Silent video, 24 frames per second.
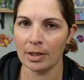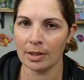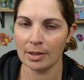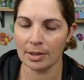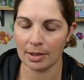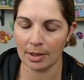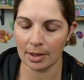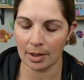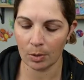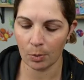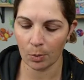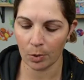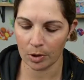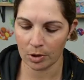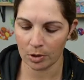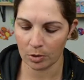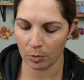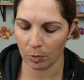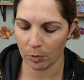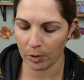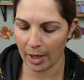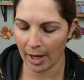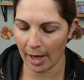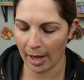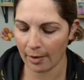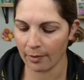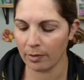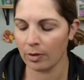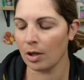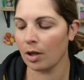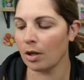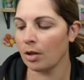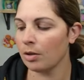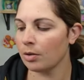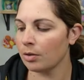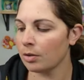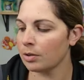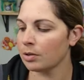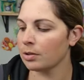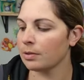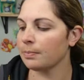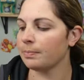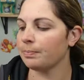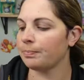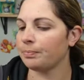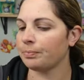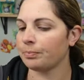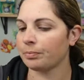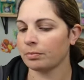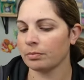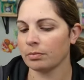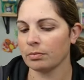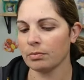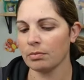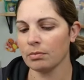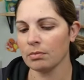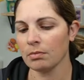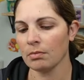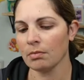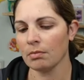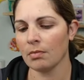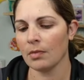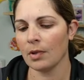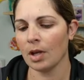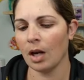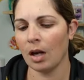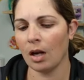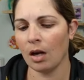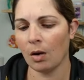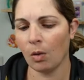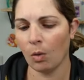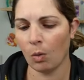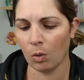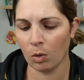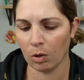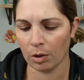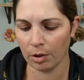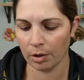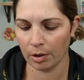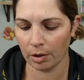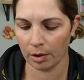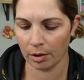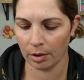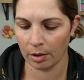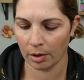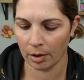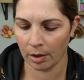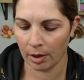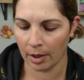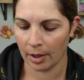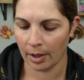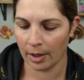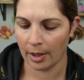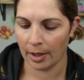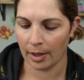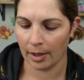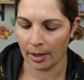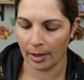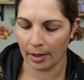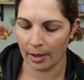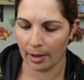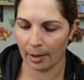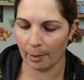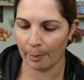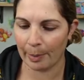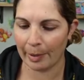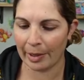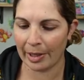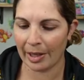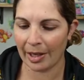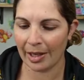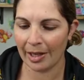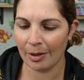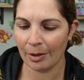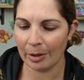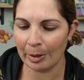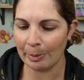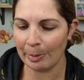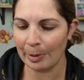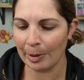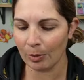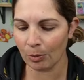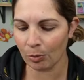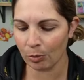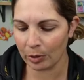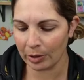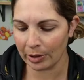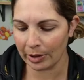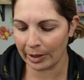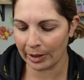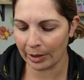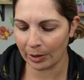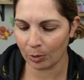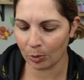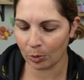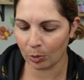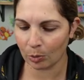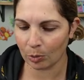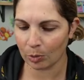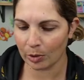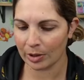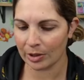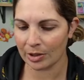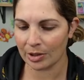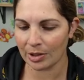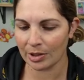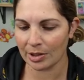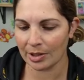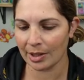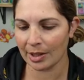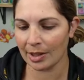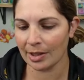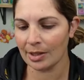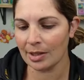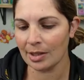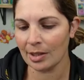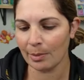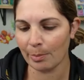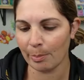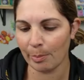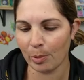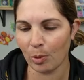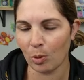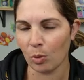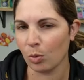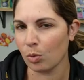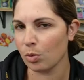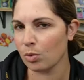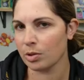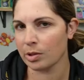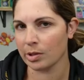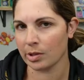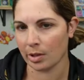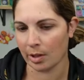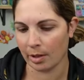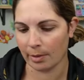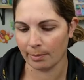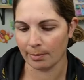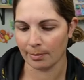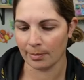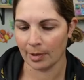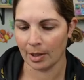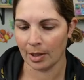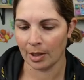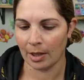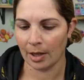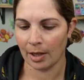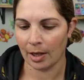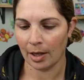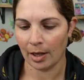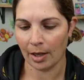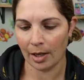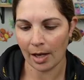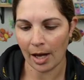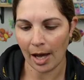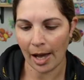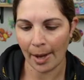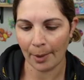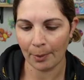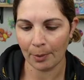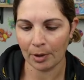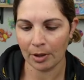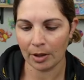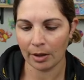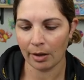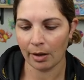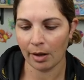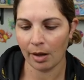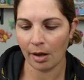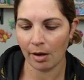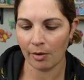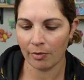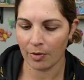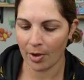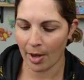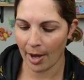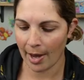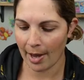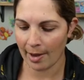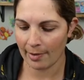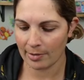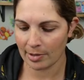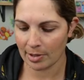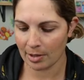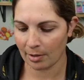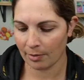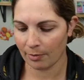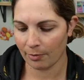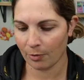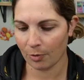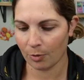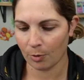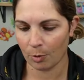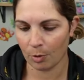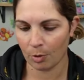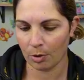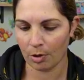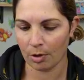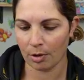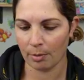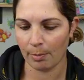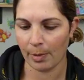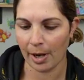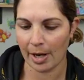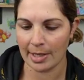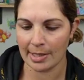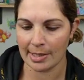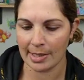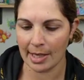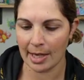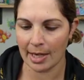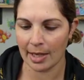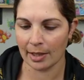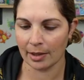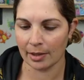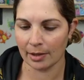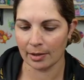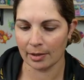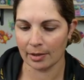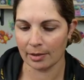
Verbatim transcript: C, which we have those uh, ordered, uh, but it would be really cool to just get to pull some. Uh, I would love to have some for my deck.